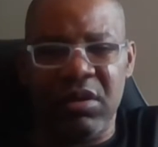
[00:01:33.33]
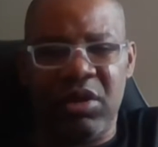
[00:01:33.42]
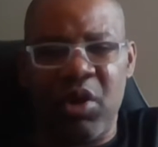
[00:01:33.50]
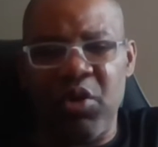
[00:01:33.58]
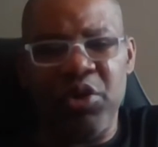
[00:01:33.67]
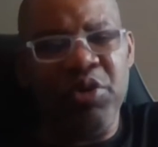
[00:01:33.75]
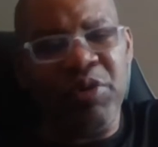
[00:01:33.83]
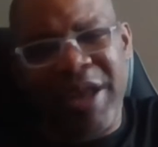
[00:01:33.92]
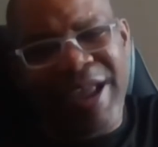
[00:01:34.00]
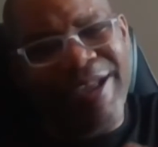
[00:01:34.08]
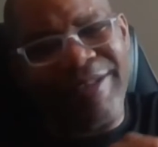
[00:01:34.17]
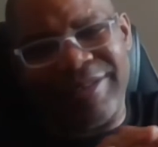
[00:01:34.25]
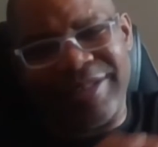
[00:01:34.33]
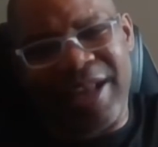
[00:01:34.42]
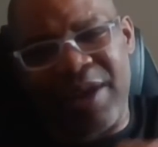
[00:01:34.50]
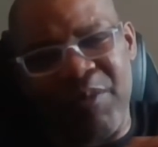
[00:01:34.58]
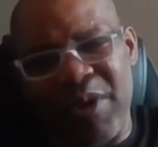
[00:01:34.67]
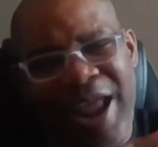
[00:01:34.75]
So you can't
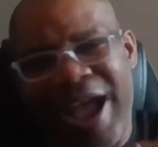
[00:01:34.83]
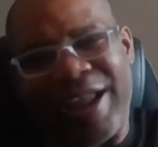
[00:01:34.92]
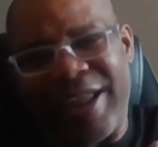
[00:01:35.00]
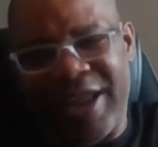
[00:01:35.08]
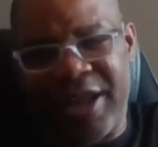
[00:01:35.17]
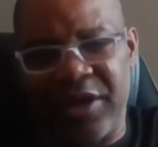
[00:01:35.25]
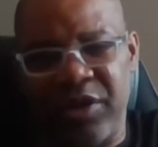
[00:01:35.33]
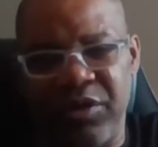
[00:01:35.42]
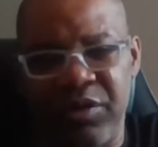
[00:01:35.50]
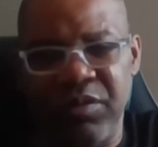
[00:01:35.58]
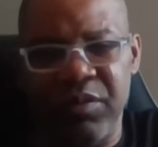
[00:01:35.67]
say what I can't do.